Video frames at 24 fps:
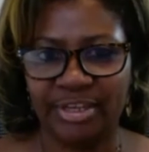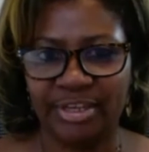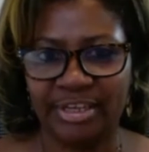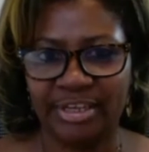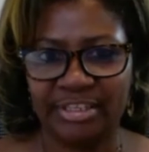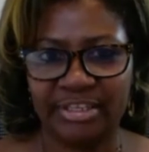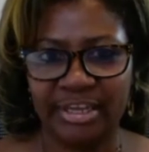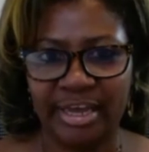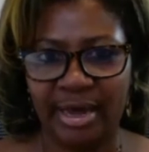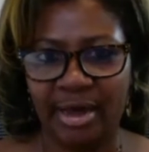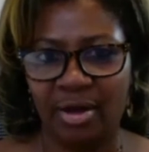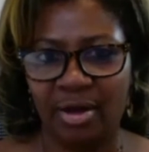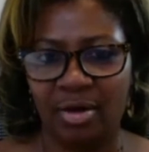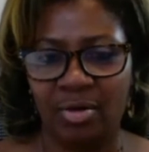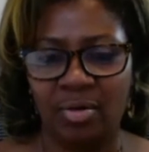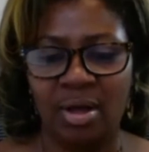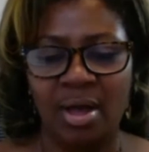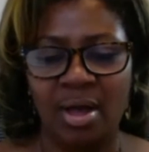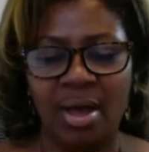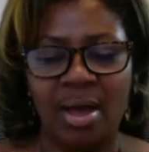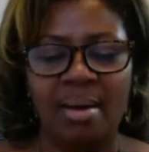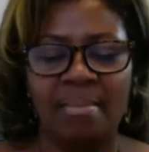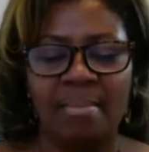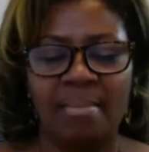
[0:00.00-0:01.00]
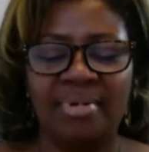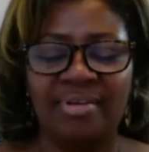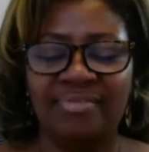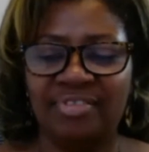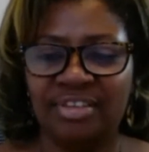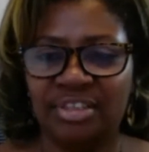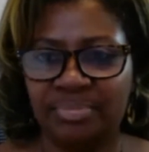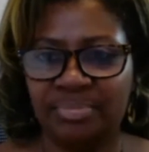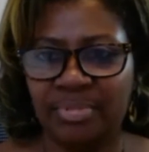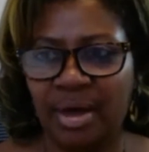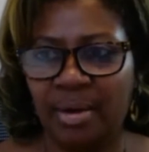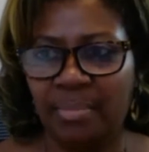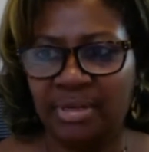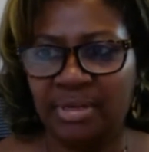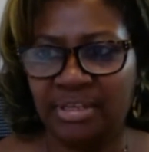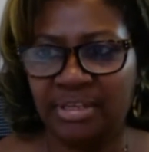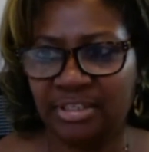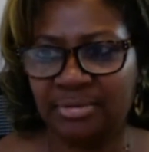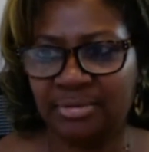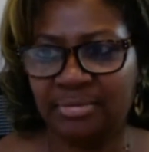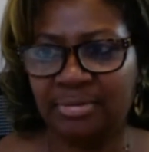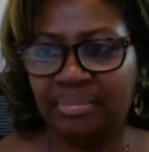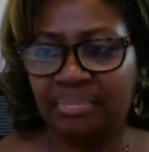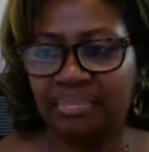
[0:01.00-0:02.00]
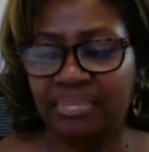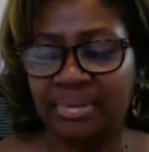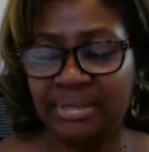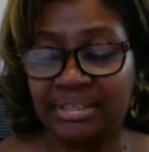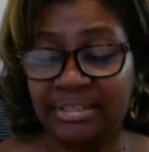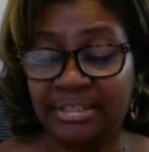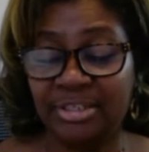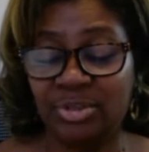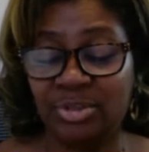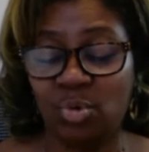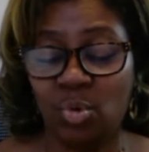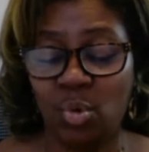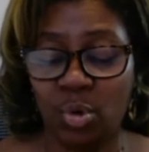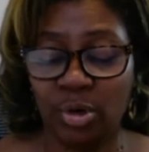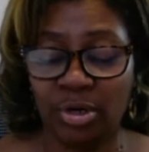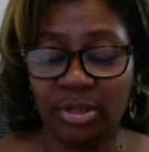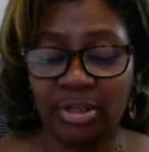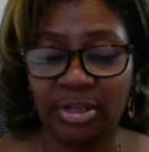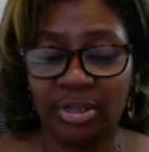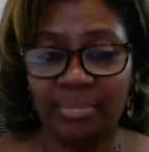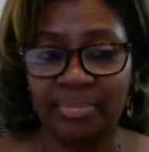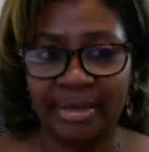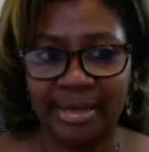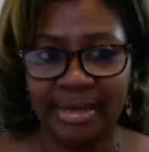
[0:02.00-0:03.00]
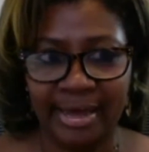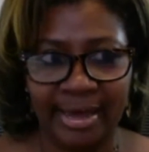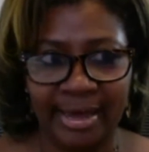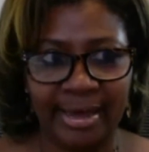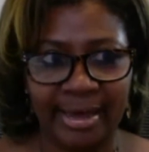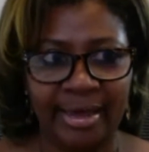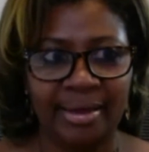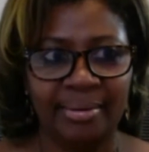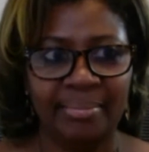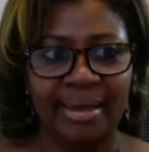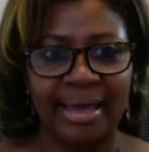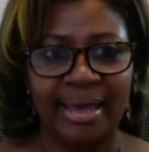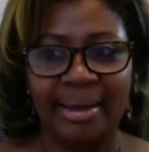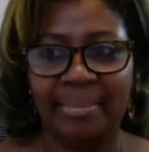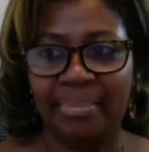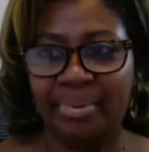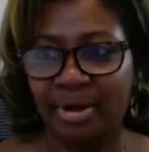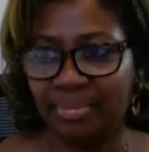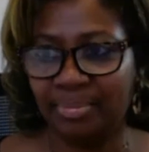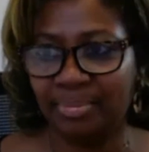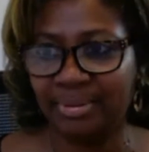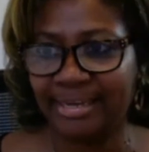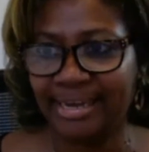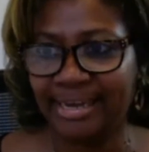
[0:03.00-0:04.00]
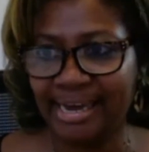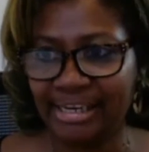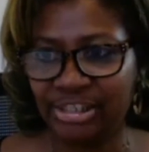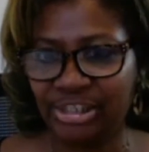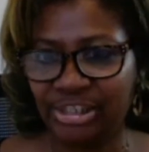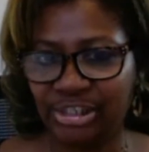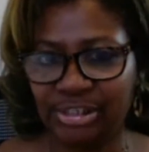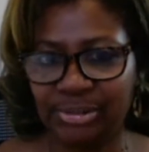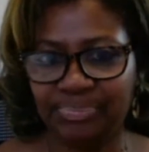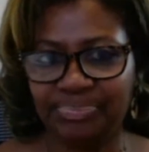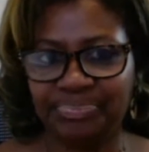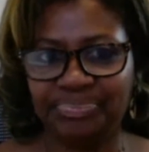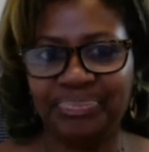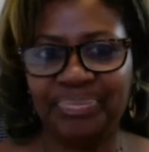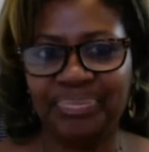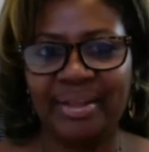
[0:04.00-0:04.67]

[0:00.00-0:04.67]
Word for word: that's how Memphis Small Business, Business Quarterly became a publication.